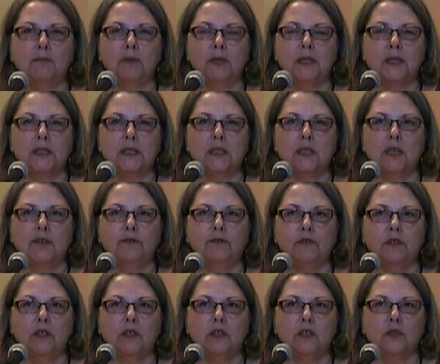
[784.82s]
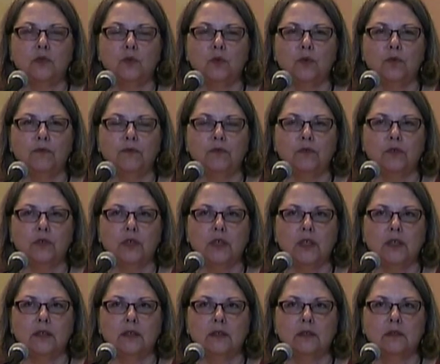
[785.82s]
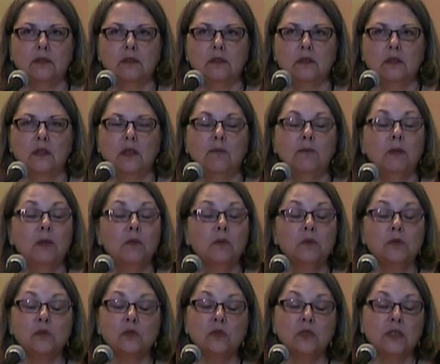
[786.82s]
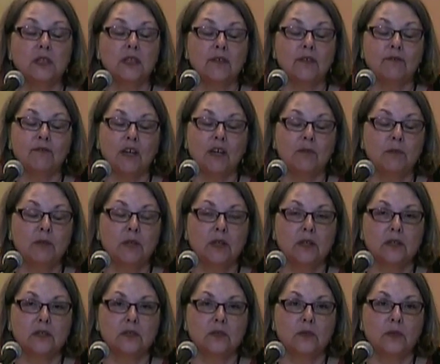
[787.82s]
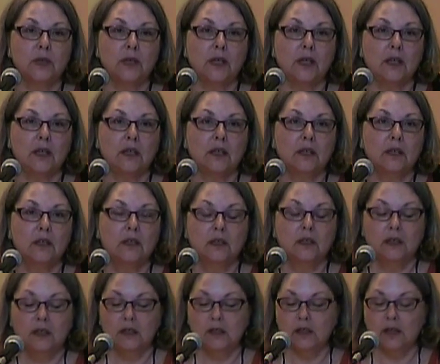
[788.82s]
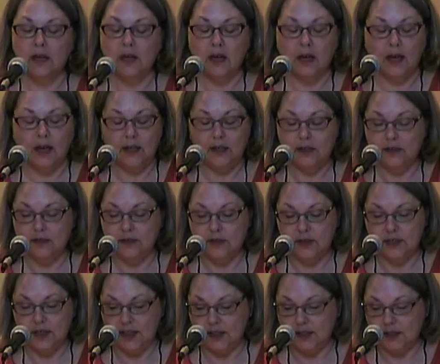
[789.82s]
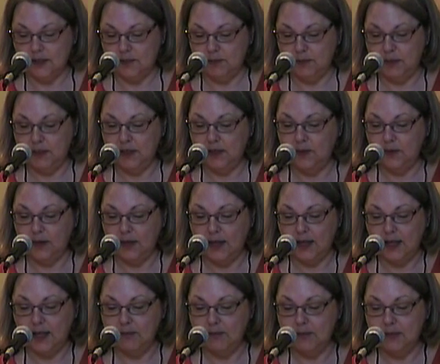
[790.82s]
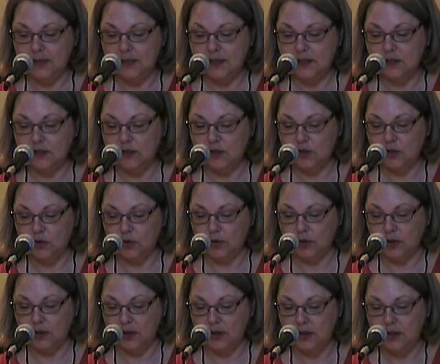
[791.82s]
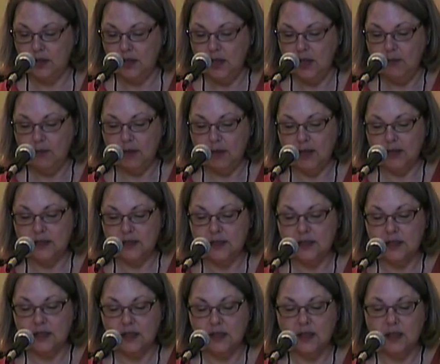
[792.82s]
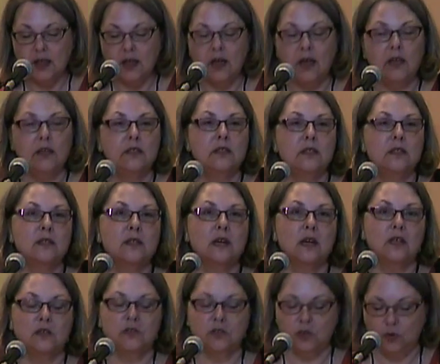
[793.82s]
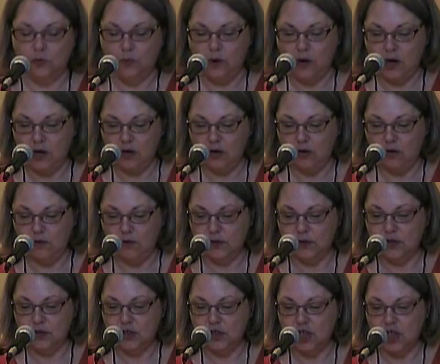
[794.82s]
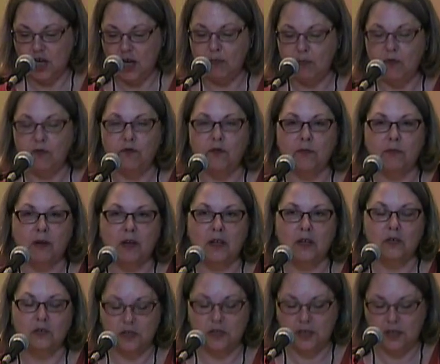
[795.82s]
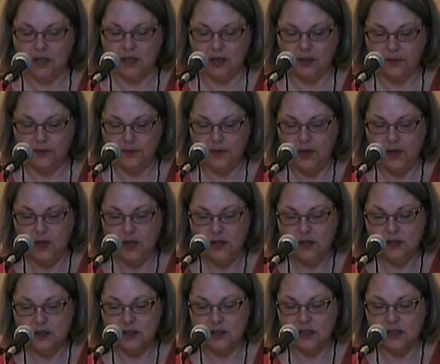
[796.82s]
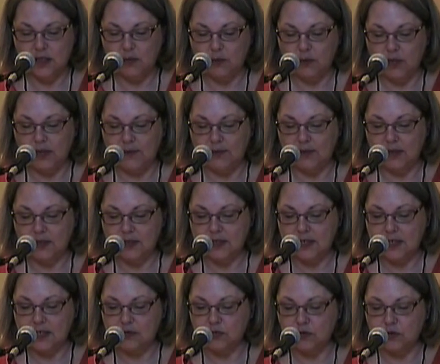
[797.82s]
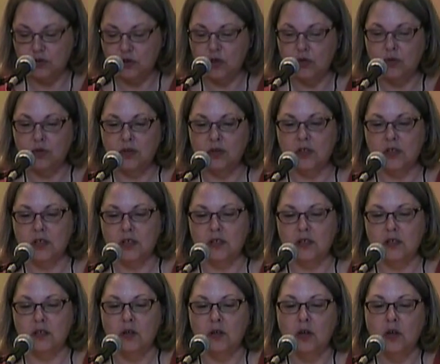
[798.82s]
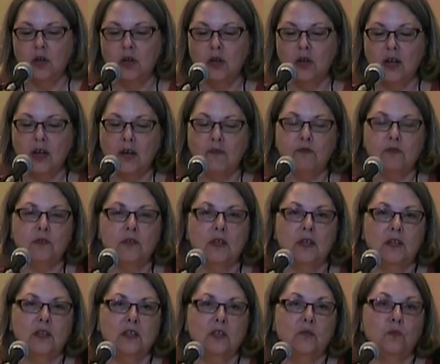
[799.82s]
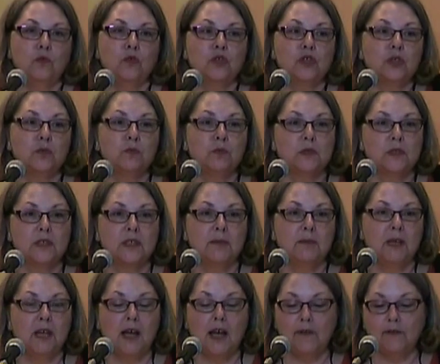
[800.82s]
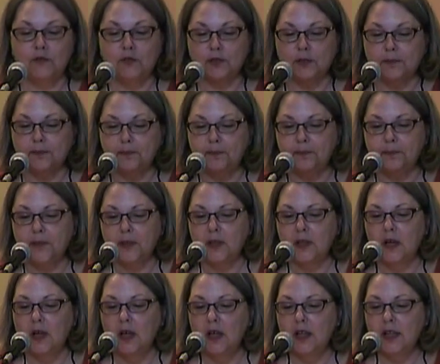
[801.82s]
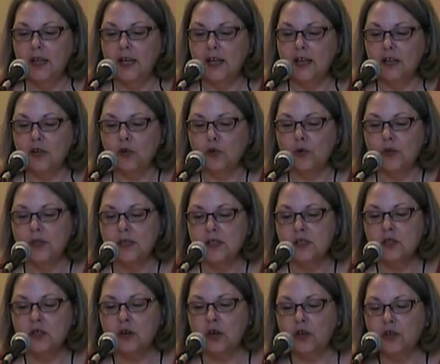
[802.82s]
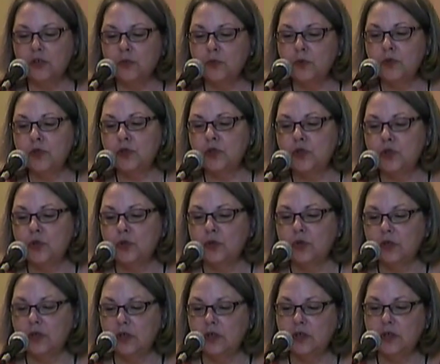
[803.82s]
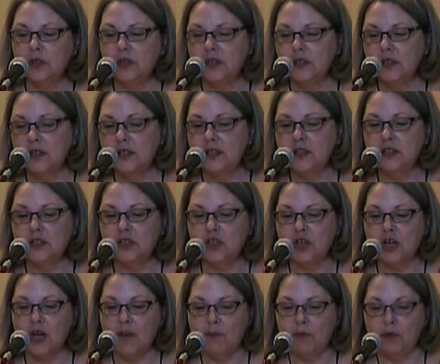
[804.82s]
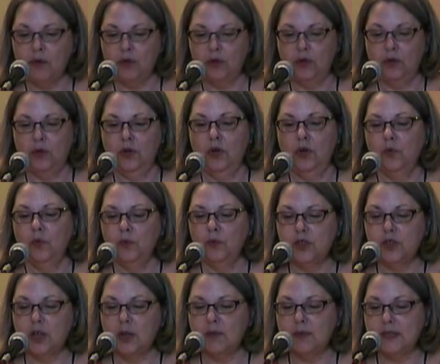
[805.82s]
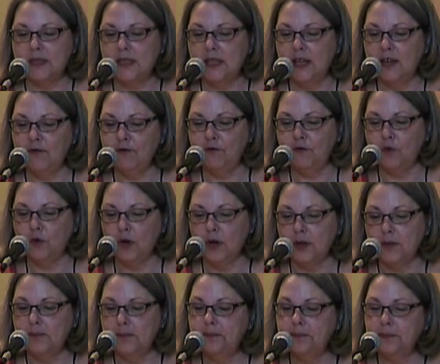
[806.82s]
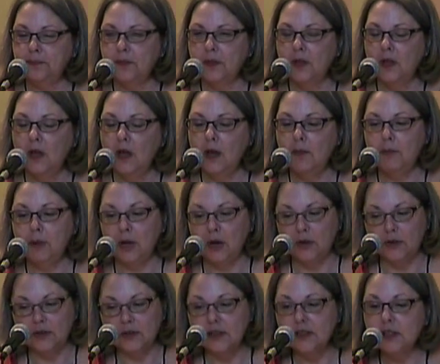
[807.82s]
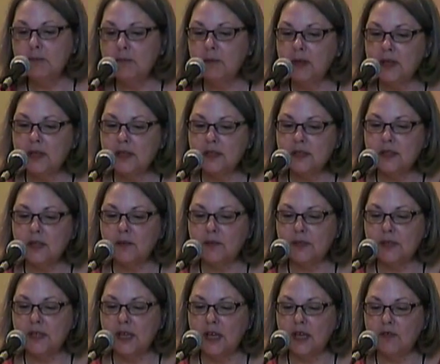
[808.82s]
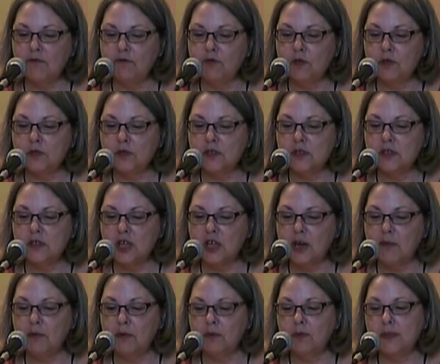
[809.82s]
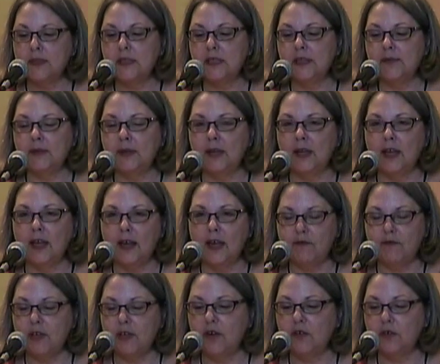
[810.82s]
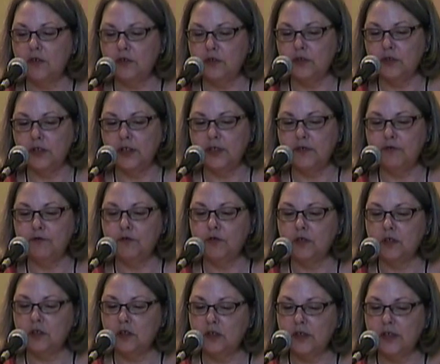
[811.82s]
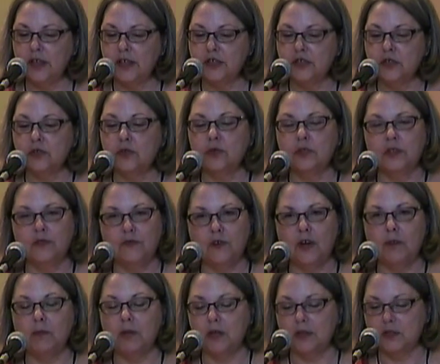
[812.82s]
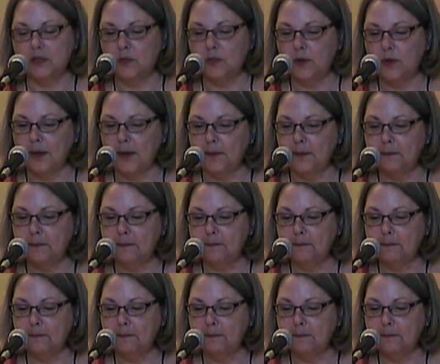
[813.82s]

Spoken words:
the bus left at 12:30. But it was only like 5 blocks away. I didn't understand this, but anyway, I kept missing the tour. But on Sunday, I decided to walk over to the chapel from my hotel, since they were giving a scheduled tour then, and then worship was going to be after. They had already started with the tour in the chapel, which I was late for. Apparently the bus that was taking folks to the chapel was leaving a half an hour early for the location only 5 blocks away.